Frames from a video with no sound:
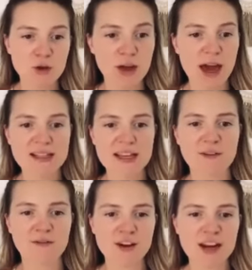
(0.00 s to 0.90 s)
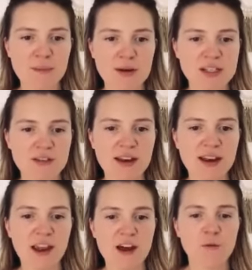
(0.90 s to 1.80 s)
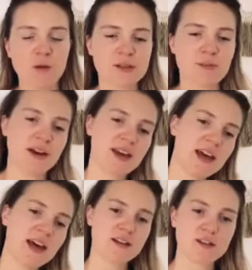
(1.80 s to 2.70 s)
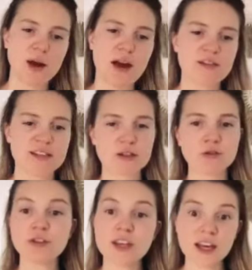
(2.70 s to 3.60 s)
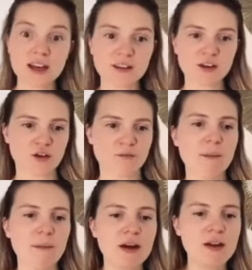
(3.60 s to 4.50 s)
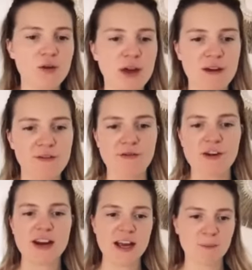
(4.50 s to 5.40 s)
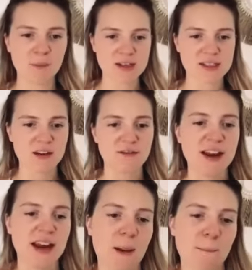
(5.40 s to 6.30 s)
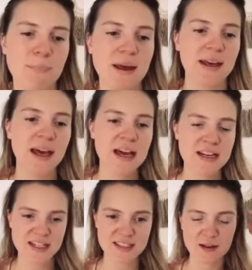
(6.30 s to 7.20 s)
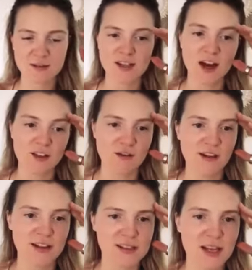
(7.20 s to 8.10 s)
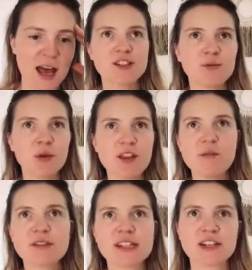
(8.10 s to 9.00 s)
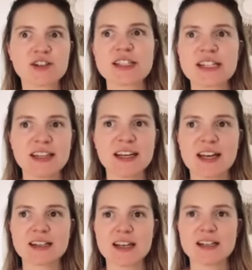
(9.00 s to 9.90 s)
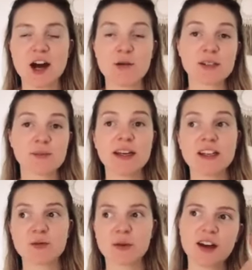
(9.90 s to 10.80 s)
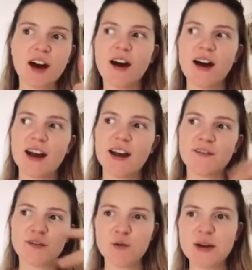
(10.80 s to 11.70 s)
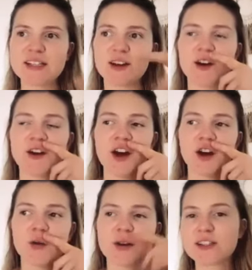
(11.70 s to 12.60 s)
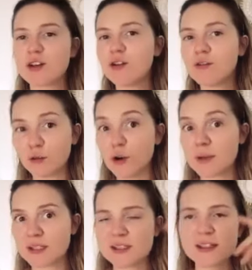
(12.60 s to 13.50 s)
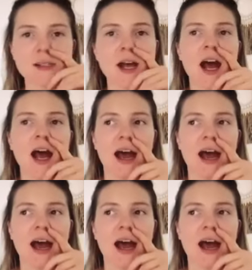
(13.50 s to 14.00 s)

you get a free in-person event live once per year. So every single year that you're a member, you get a free in-person event and big discounts to other events. So one of the most interesting things is I was speaking to a guy a few weeks ago who has sold 4 businesses